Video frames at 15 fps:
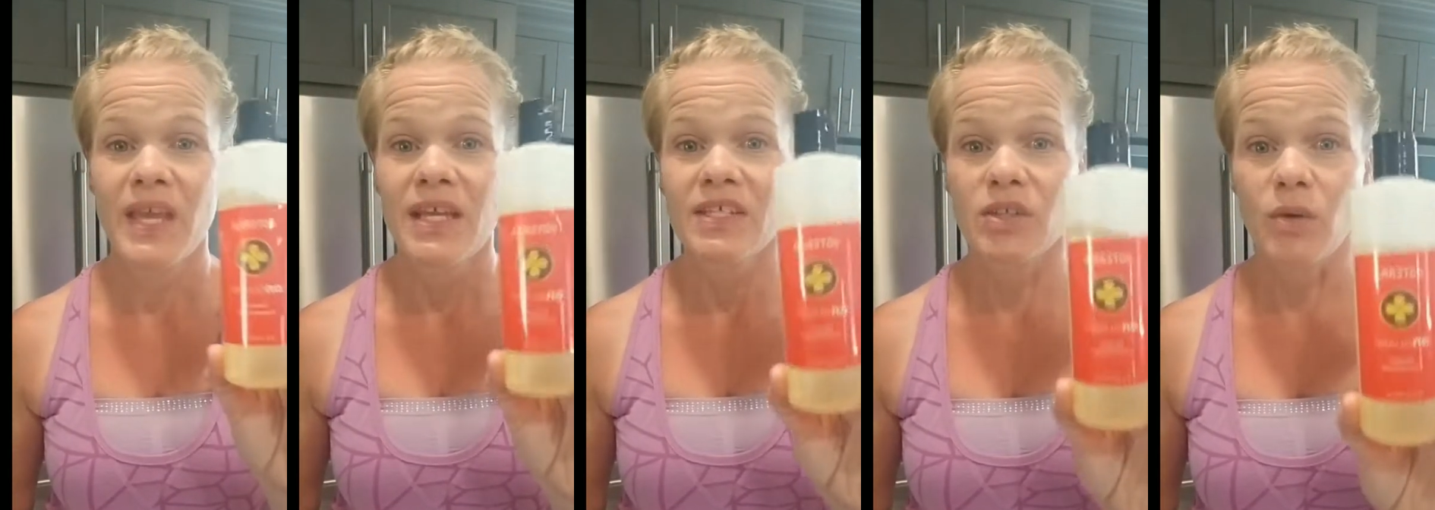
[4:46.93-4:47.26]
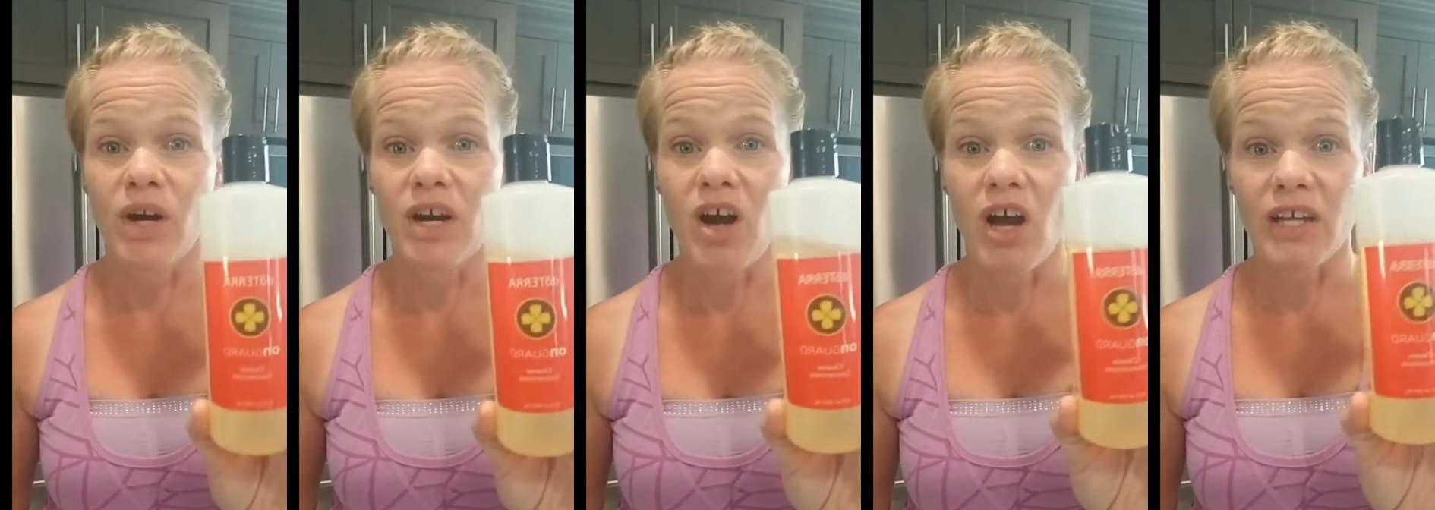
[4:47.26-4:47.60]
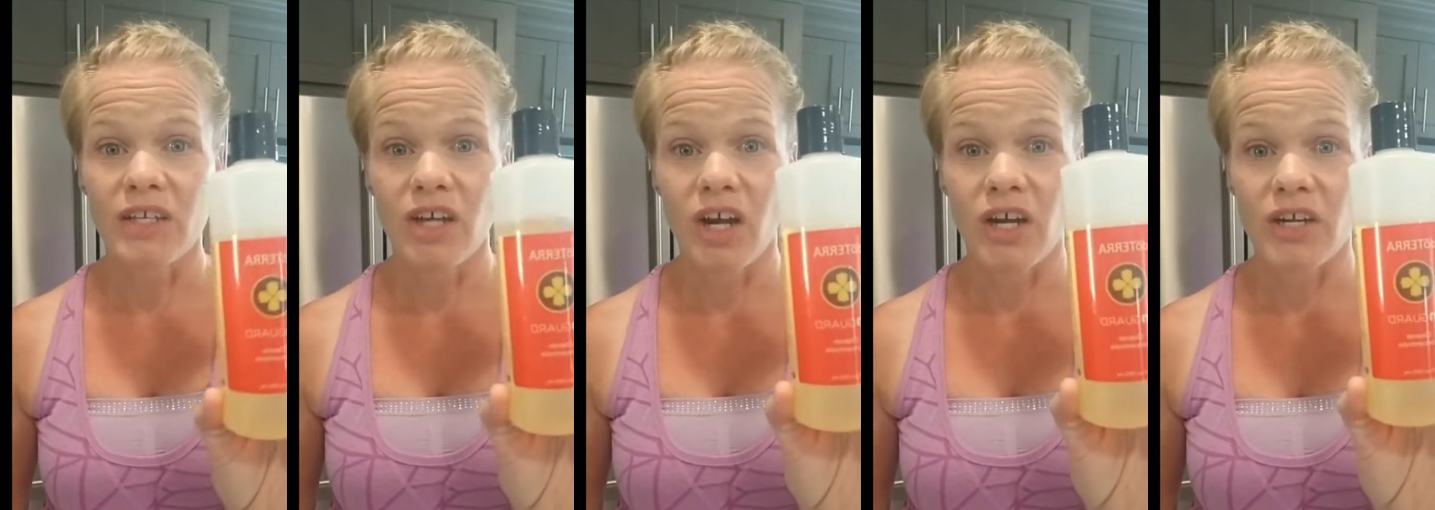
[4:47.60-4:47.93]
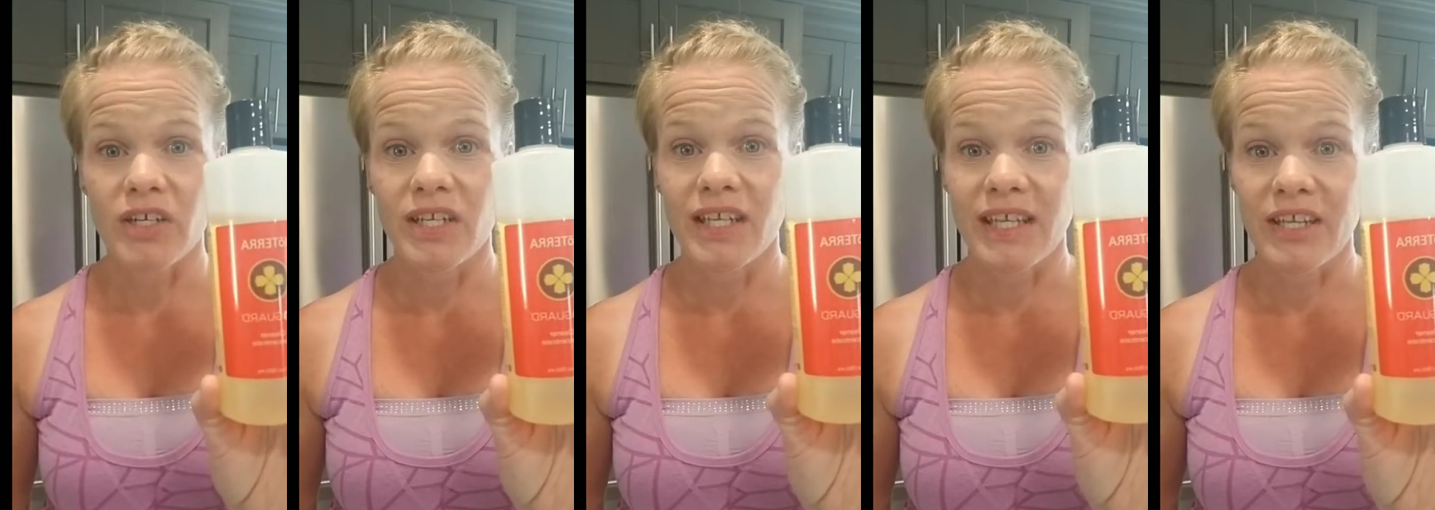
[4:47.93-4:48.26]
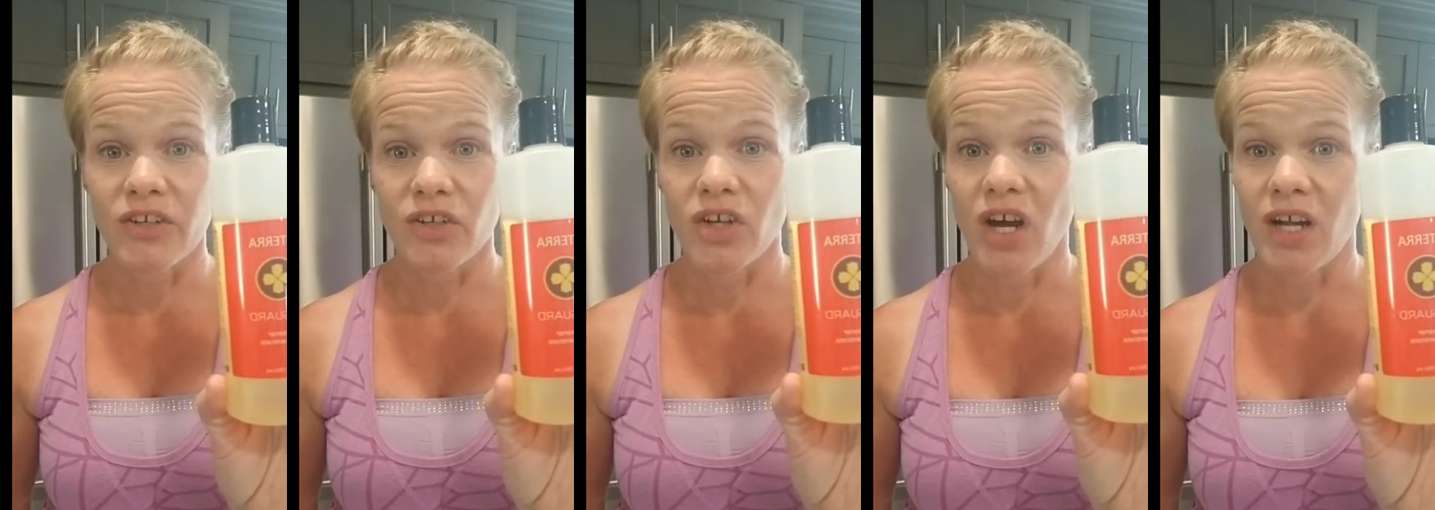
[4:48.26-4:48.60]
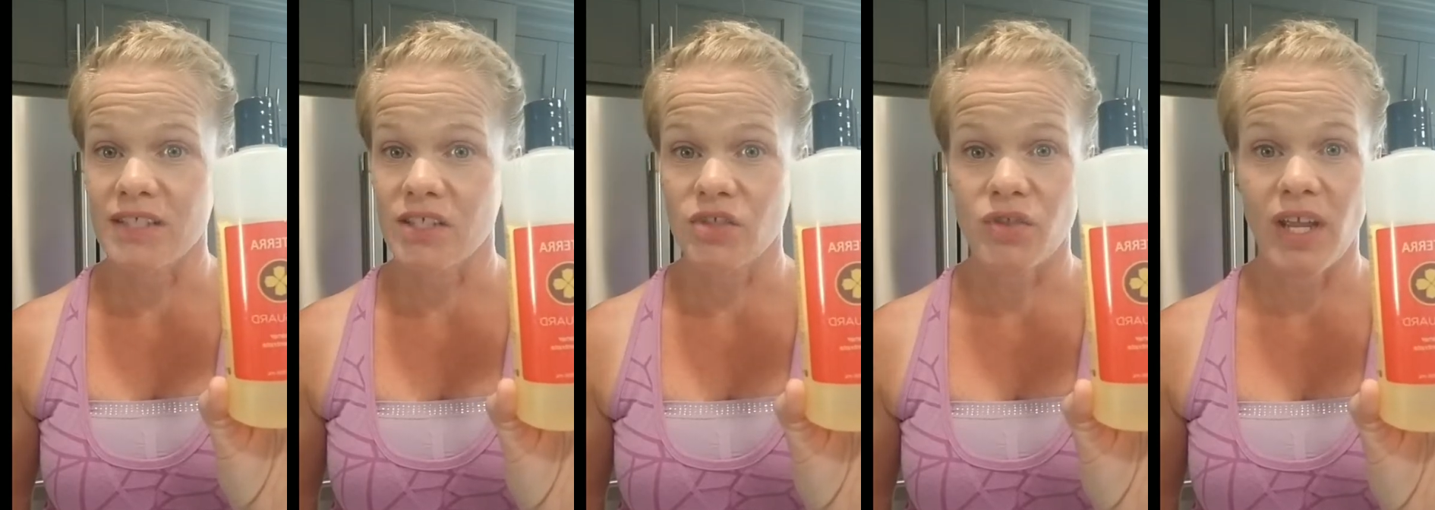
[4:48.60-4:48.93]
So our On Guard Cleaner
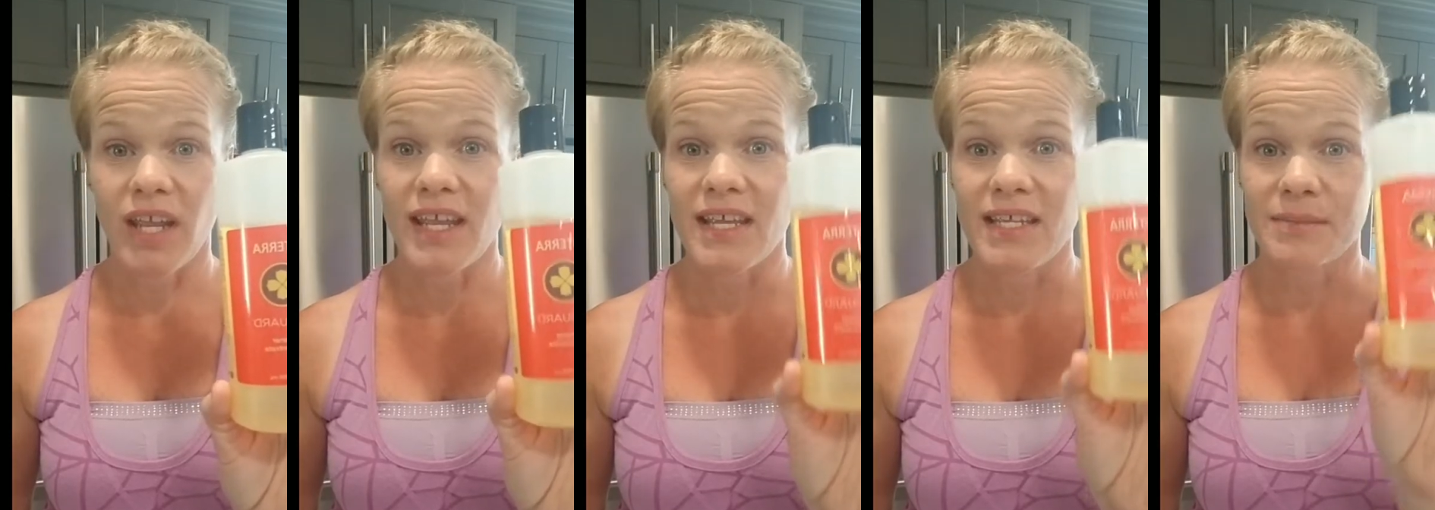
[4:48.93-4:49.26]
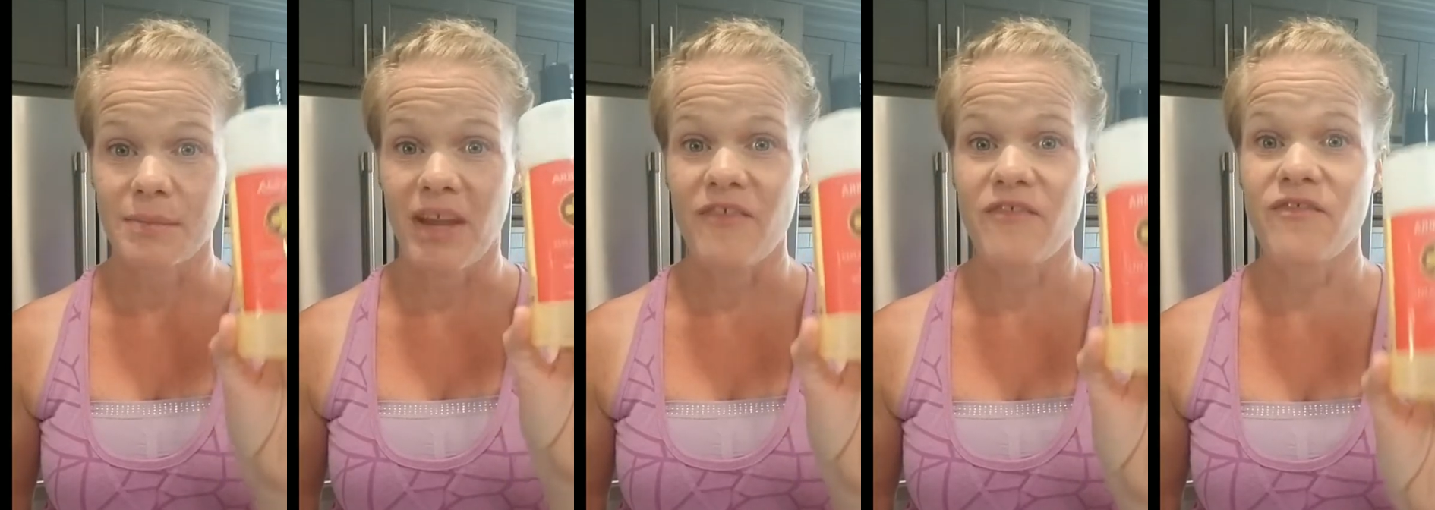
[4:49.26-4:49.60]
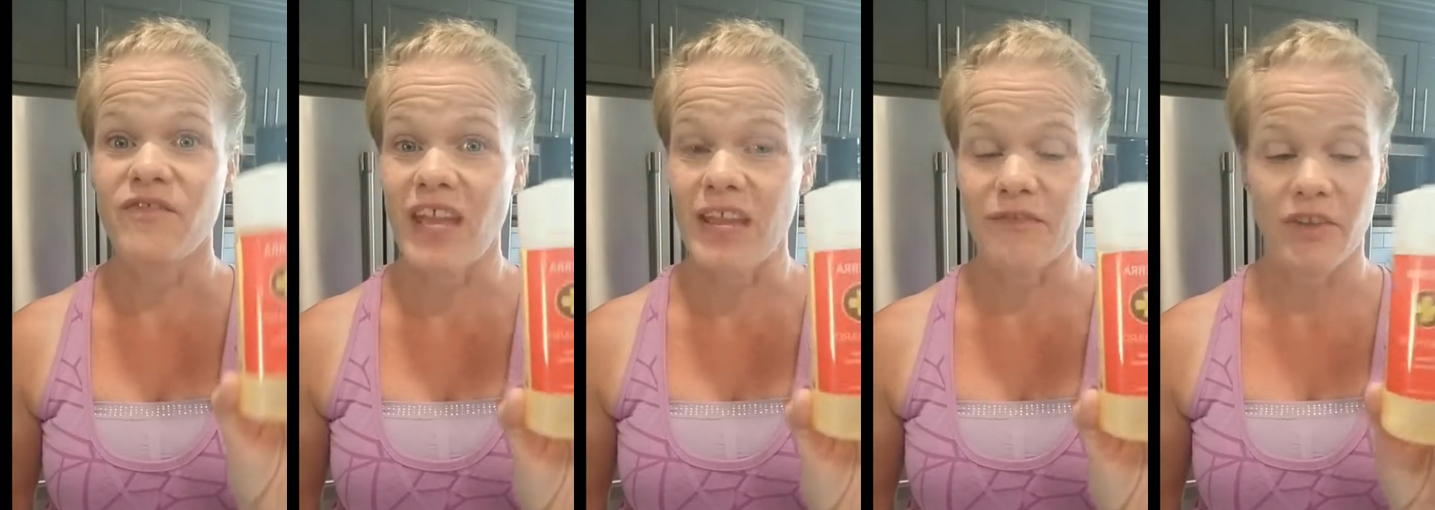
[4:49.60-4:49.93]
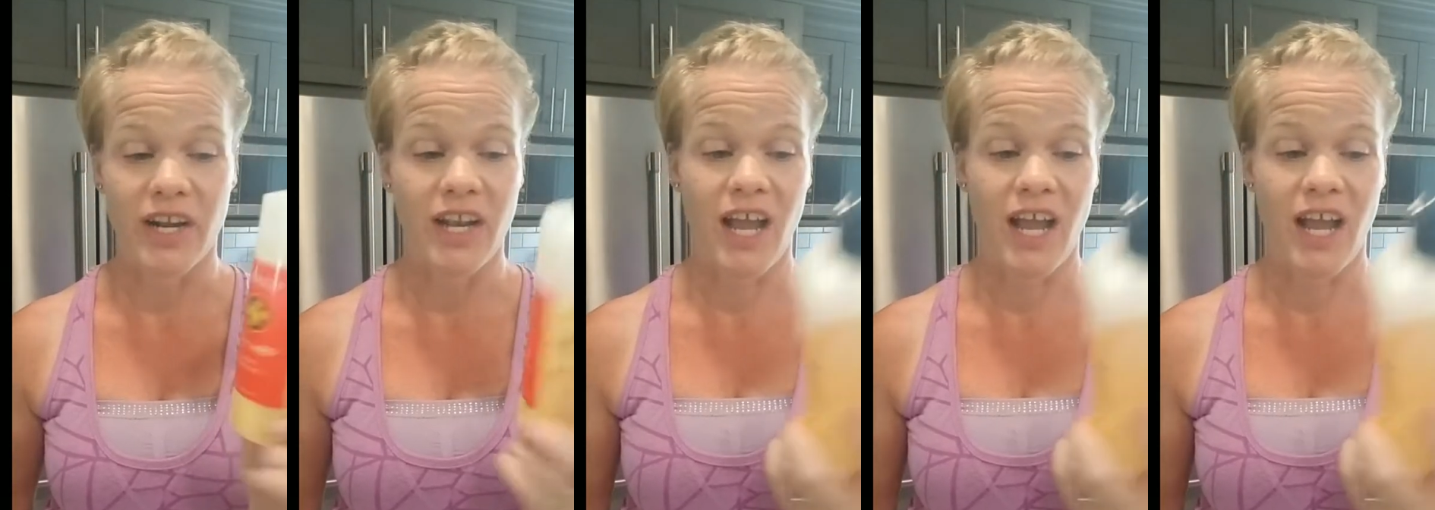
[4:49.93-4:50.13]
Concentrate is my favorite.